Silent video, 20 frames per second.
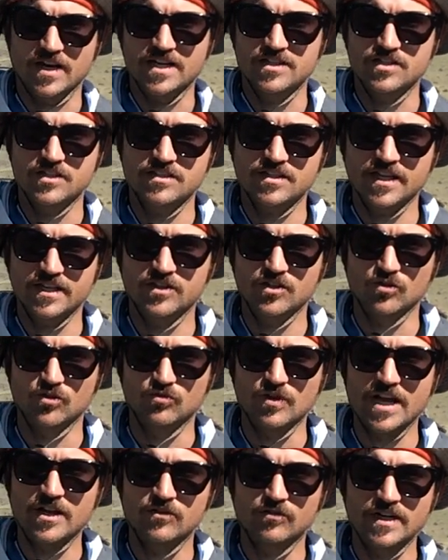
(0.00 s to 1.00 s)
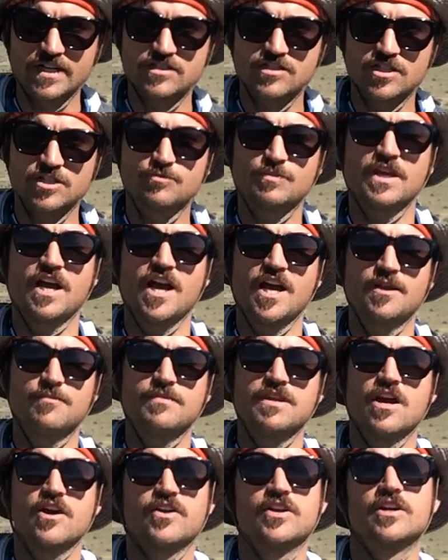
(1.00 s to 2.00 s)
right? Just like the red ridge that's behind
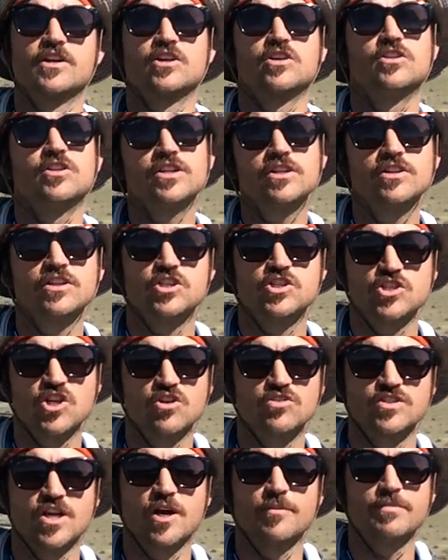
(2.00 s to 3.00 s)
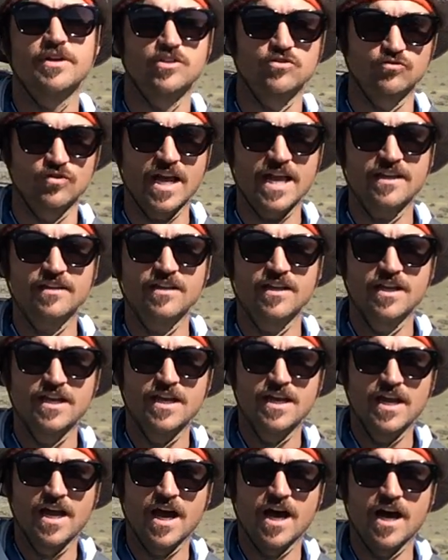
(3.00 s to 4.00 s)
me out here clearly shows up as red,
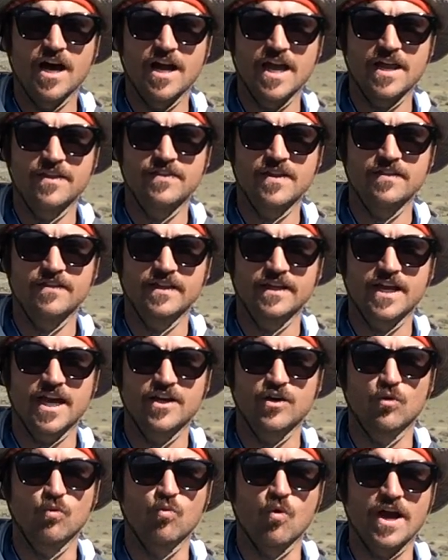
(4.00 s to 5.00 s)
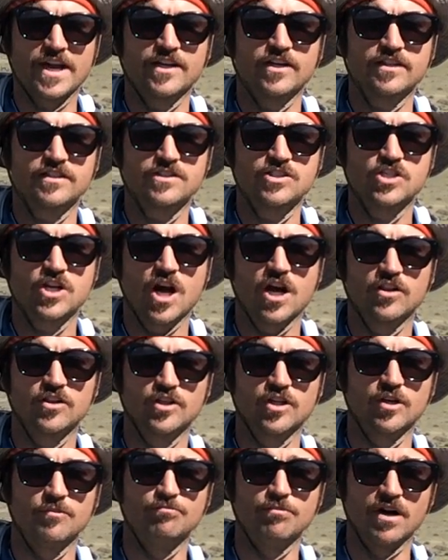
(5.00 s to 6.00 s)
and then the kind of whitish
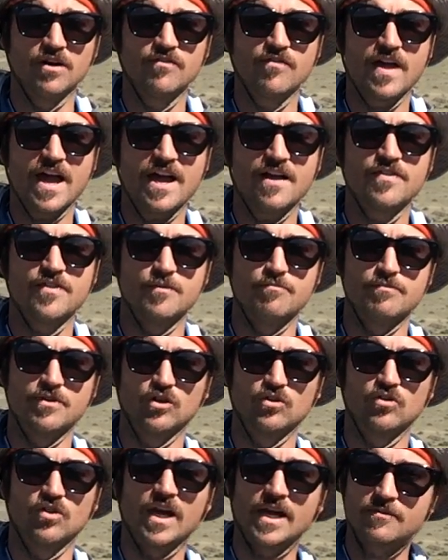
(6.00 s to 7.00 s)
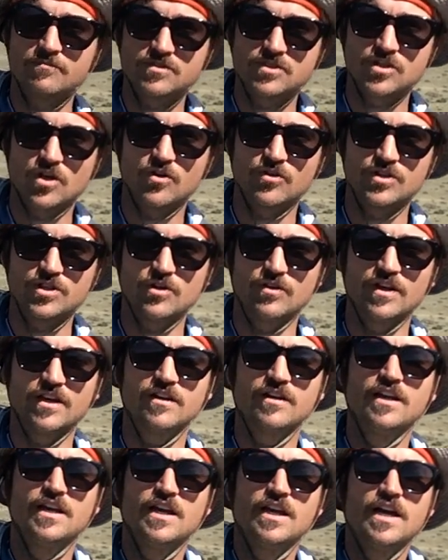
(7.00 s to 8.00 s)
color above that, the middle limestone unit,
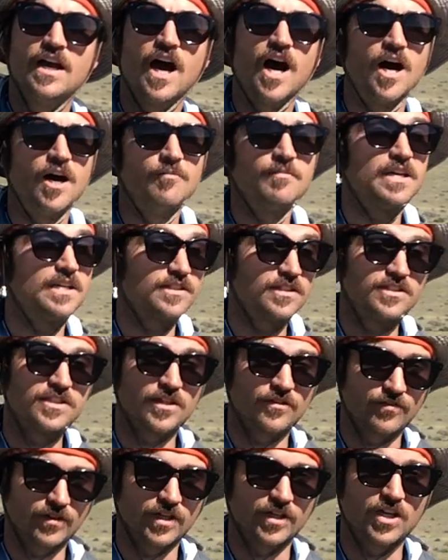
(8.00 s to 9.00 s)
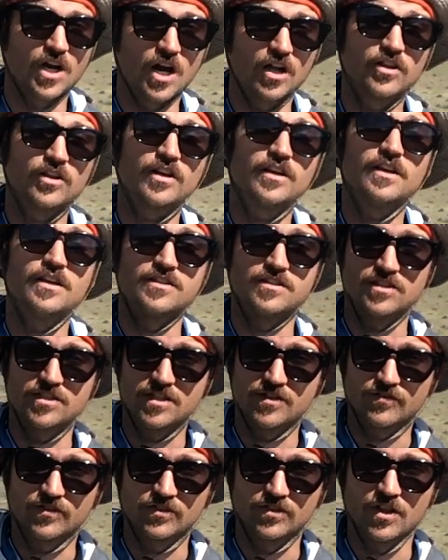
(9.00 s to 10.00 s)
is a different color, it's a
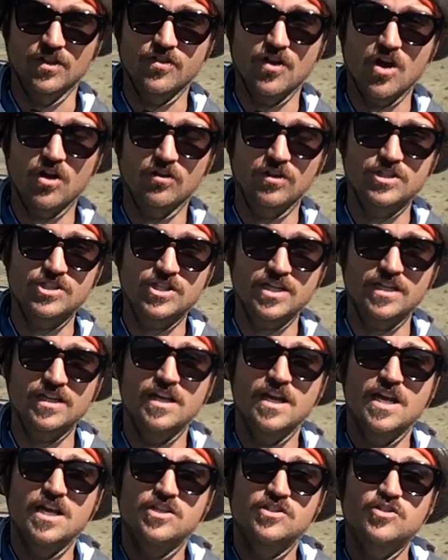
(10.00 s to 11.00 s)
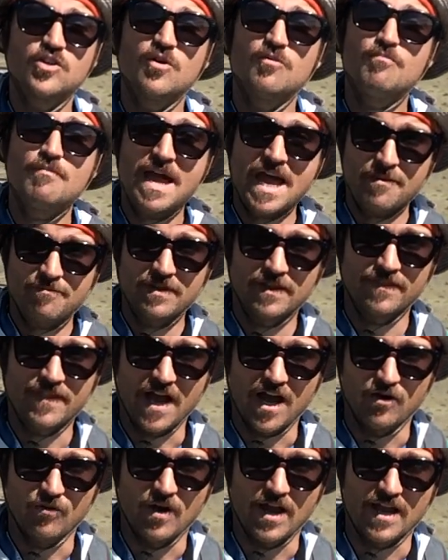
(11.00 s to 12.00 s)
different lithology, so map it
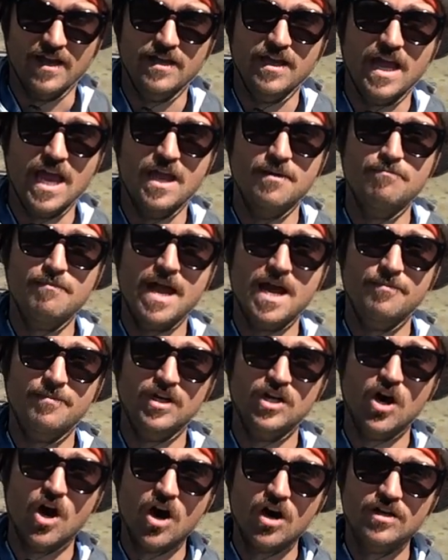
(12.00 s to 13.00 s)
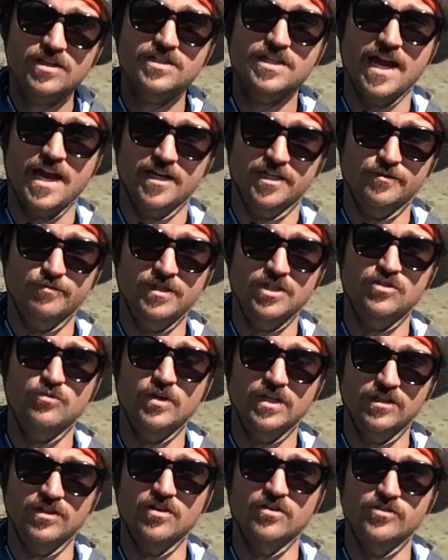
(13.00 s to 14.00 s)
that way, and map a contact
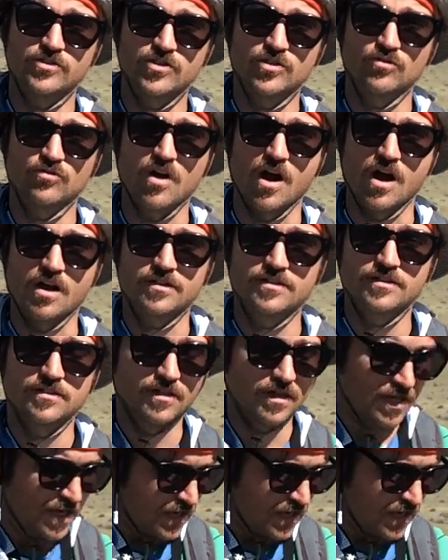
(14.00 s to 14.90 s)
between those two rocks.